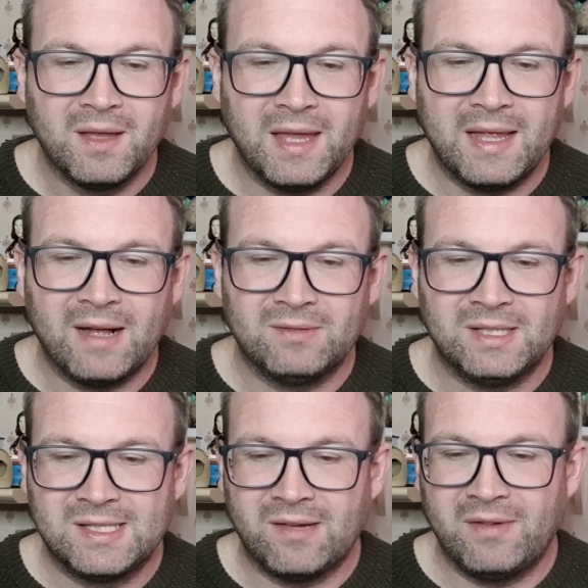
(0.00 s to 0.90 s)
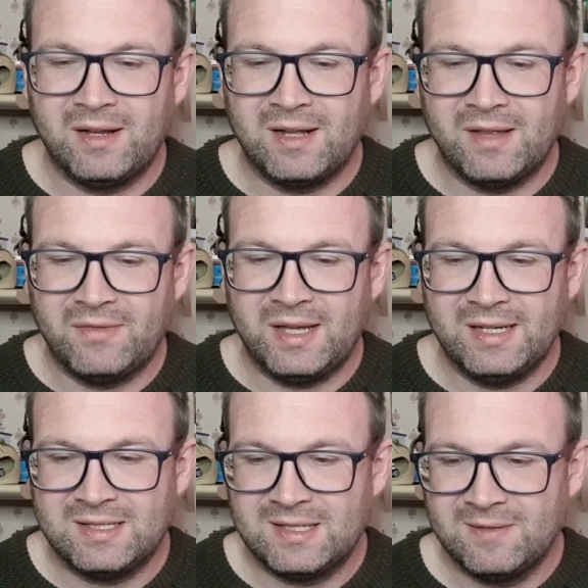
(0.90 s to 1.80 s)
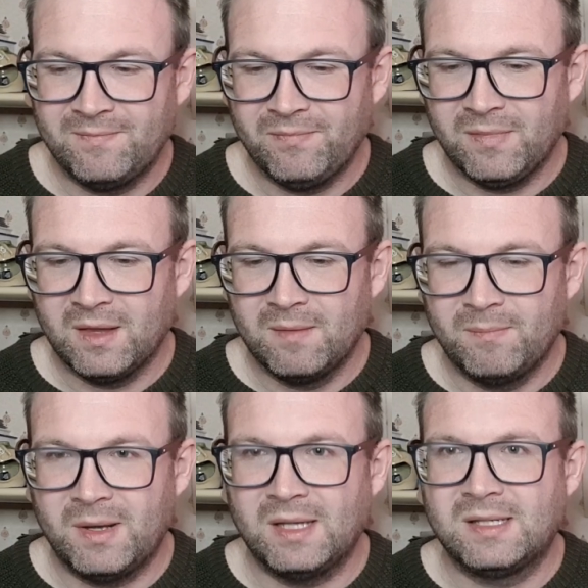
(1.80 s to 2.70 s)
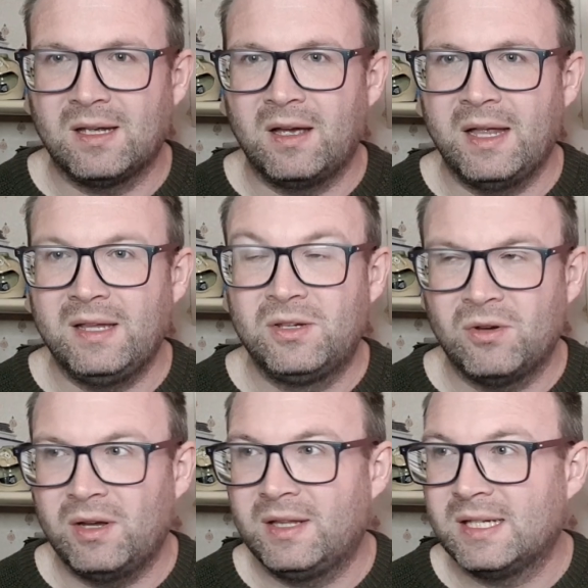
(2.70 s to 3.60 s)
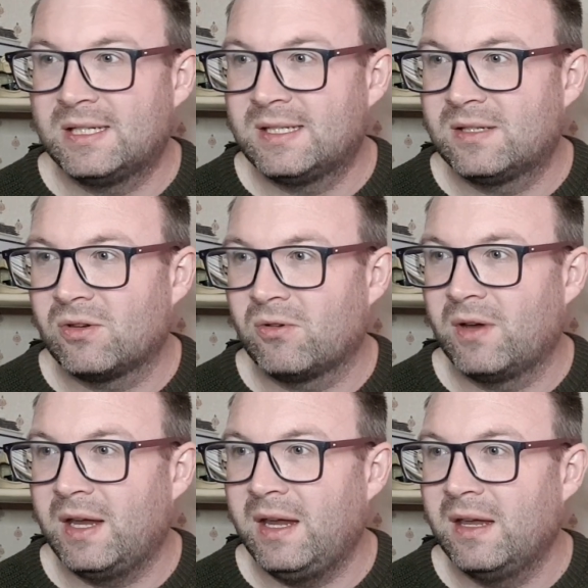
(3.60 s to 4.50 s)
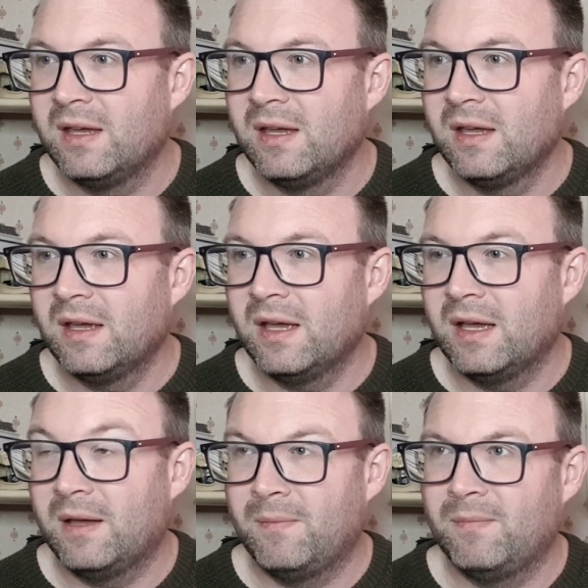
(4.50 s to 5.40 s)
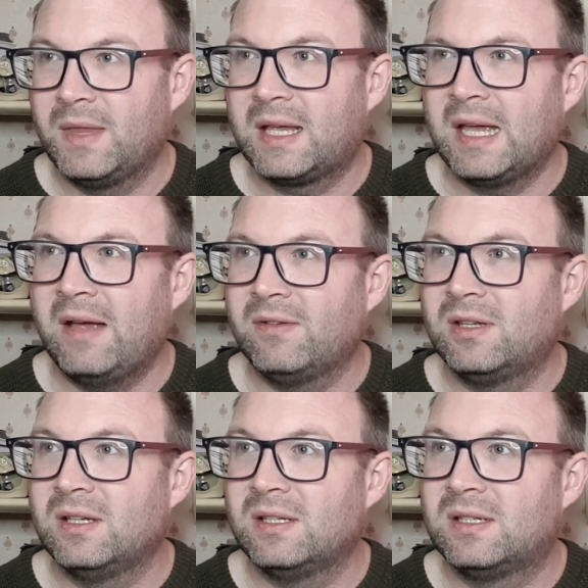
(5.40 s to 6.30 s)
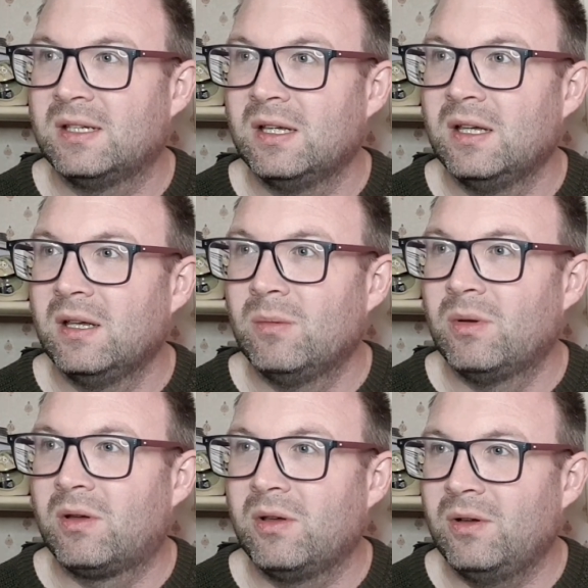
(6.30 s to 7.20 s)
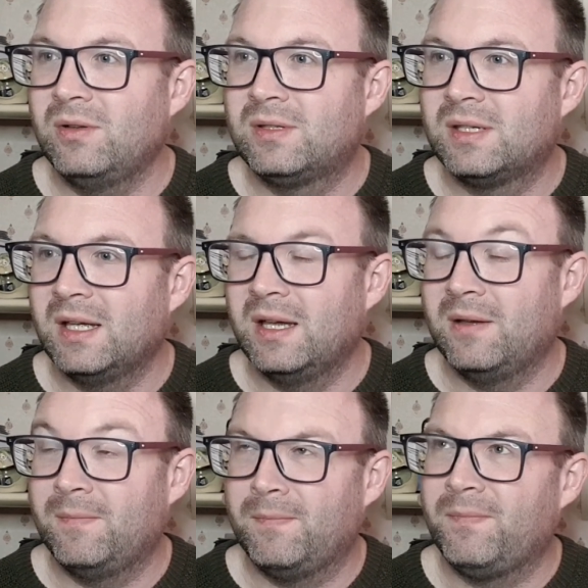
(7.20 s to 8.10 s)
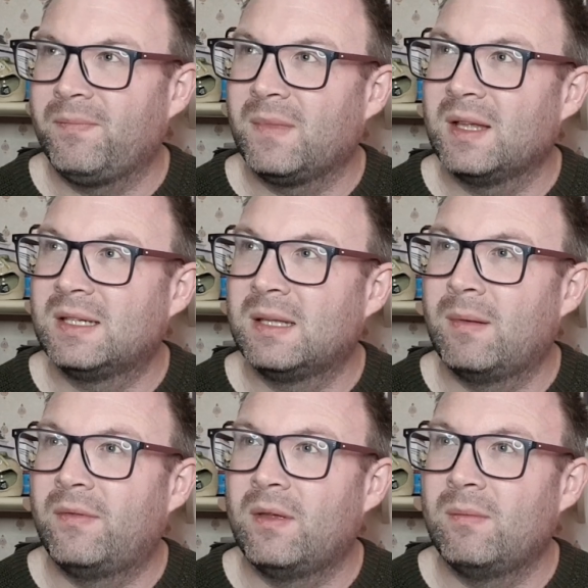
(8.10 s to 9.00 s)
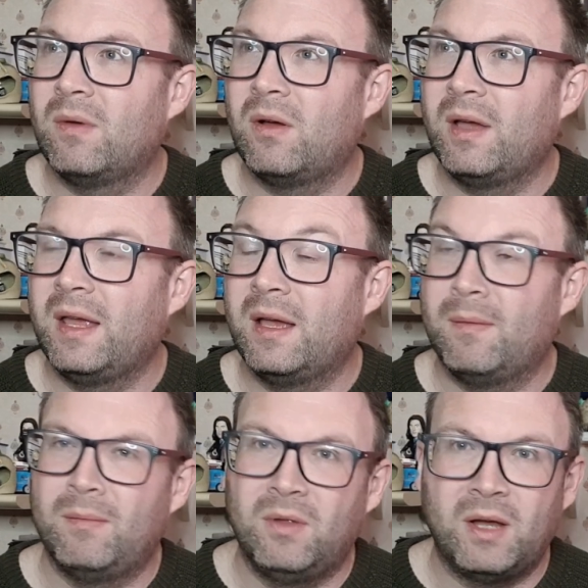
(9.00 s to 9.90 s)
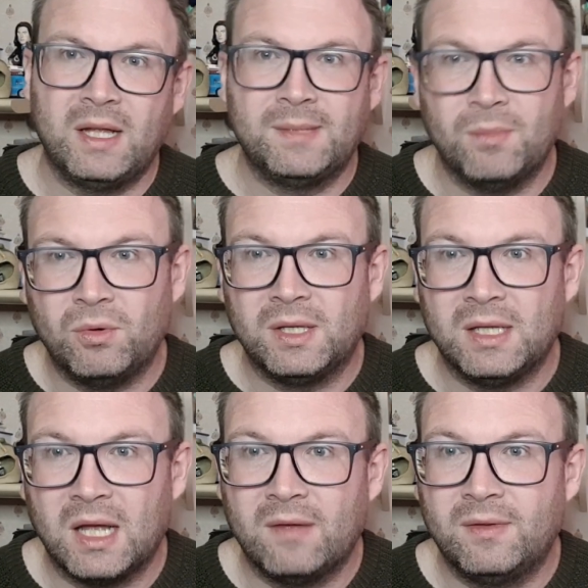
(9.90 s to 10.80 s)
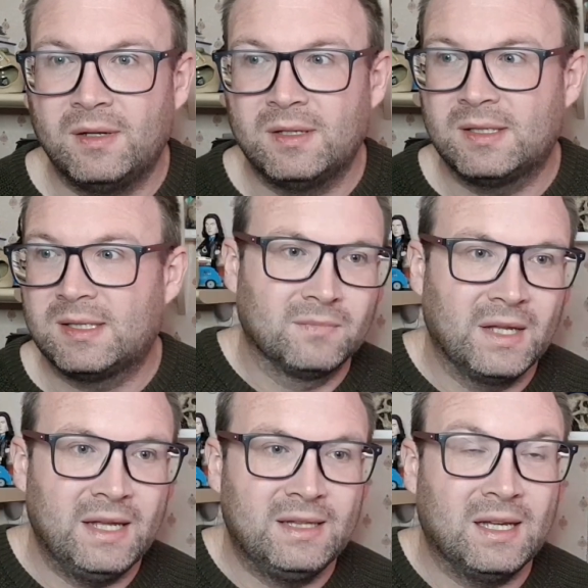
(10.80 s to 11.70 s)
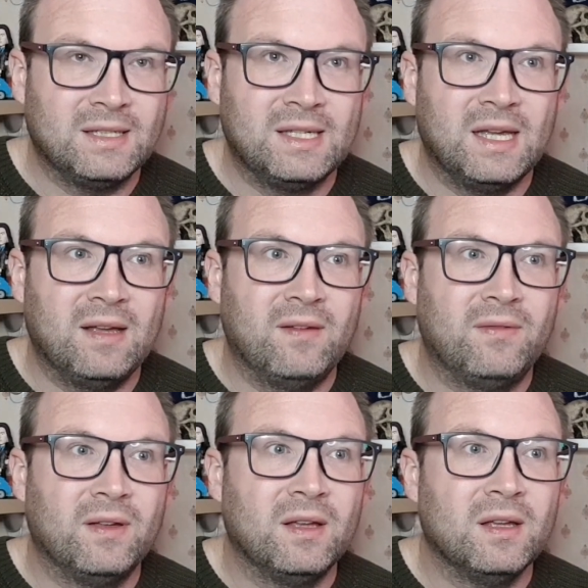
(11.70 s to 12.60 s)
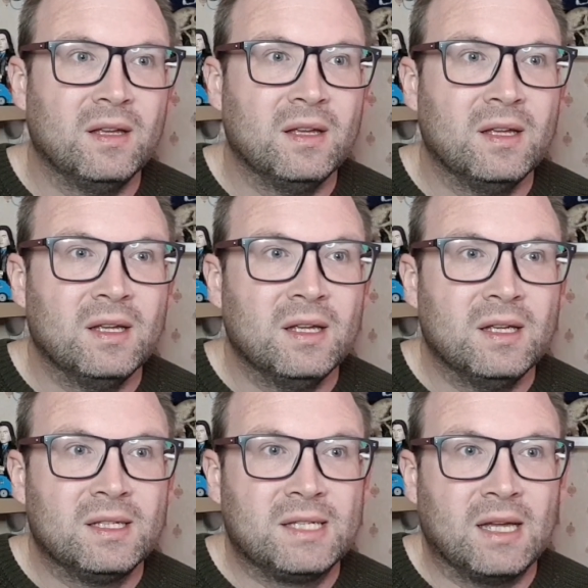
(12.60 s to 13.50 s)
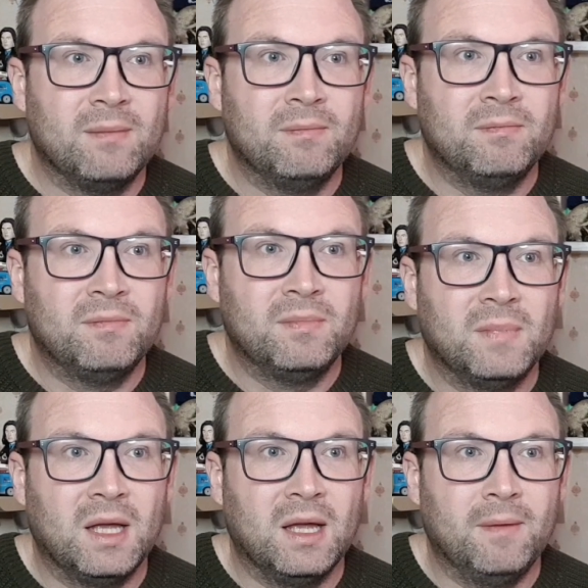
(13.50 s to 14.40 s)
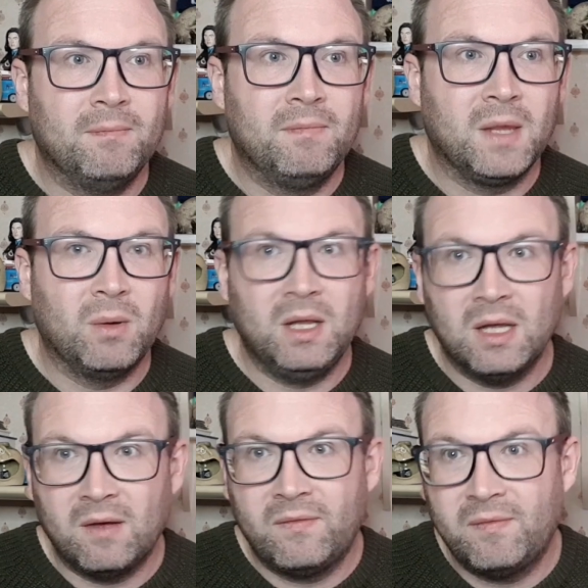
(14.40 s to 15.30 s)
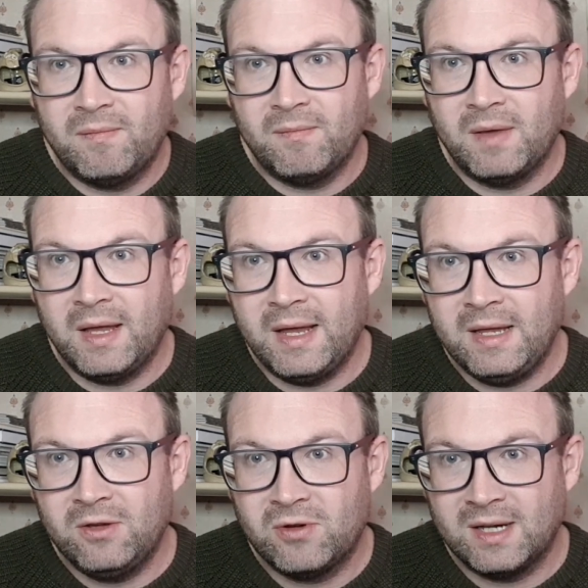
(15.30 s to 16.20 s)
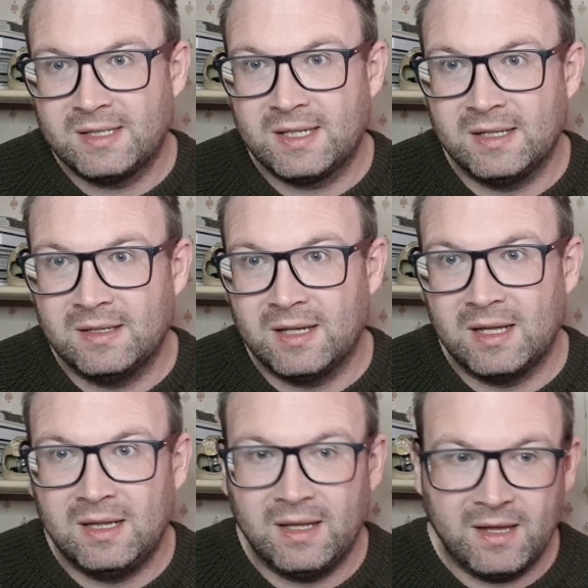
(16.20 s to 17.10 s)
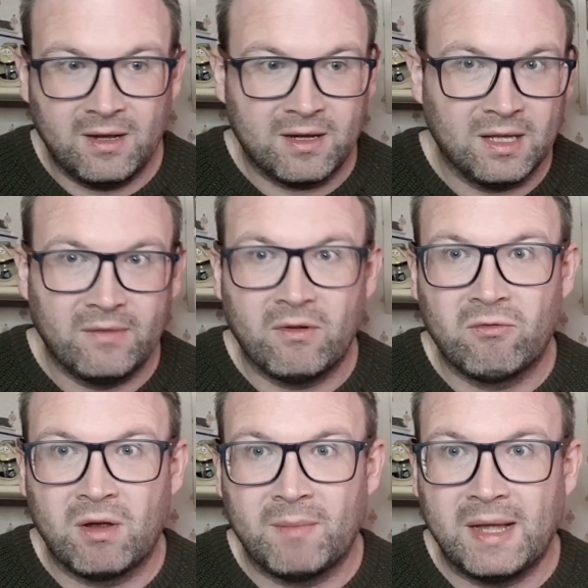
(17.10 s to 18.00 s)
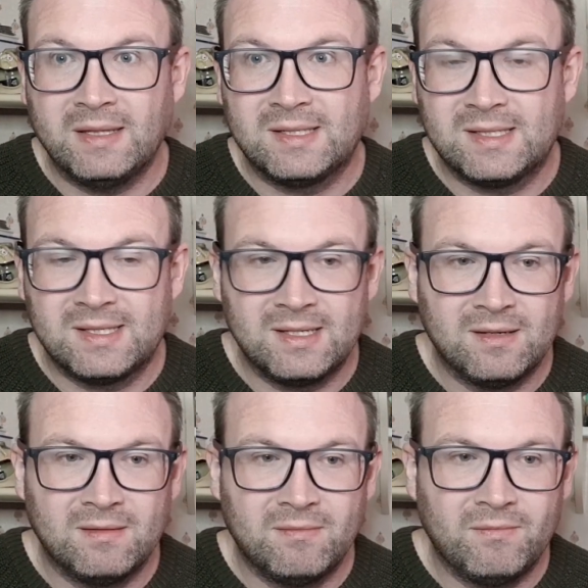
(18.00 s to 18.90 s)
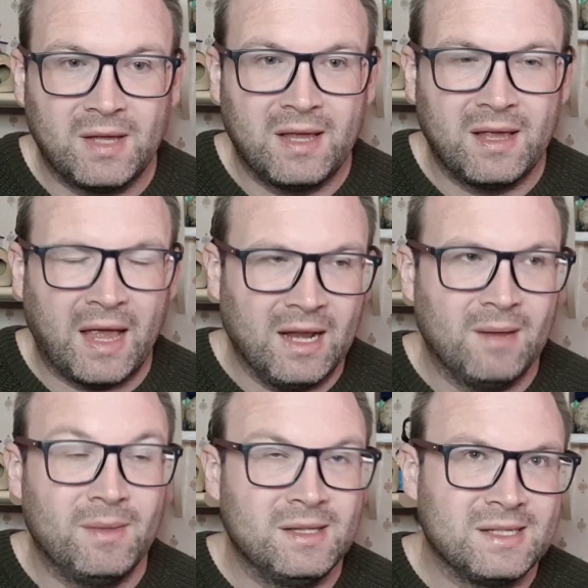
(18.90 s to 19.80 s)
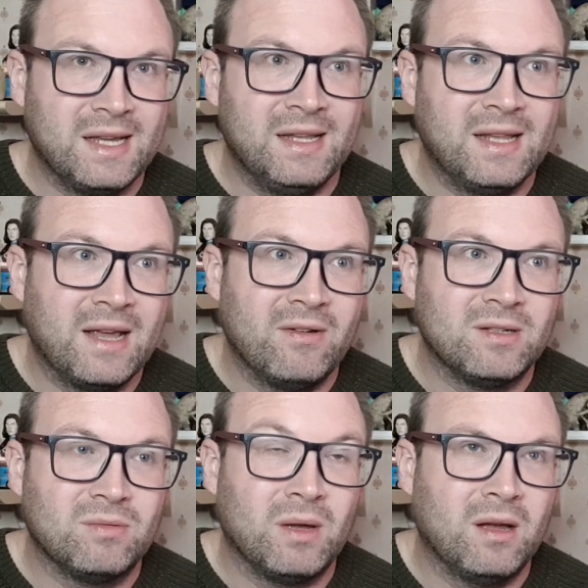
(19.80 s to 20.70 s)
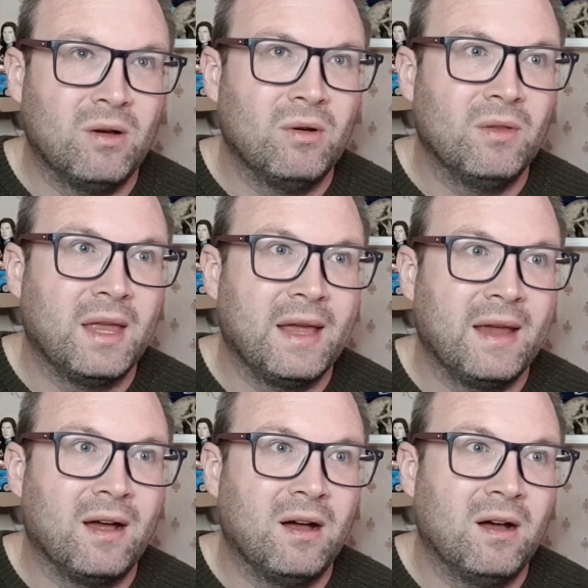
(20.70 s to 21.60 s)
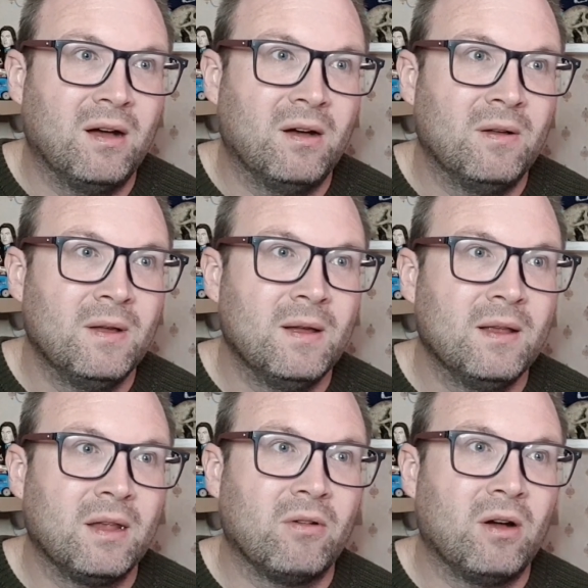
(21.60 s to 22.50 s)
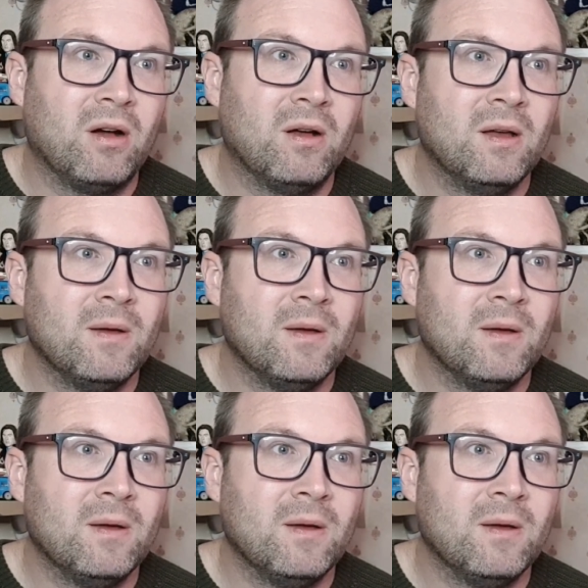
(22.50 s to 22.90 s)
encountered something like this. But I enjoyed this story. The characters were good. Some of them I liked more than others. It does have some a love interest and kind of a romance element in there as well. There are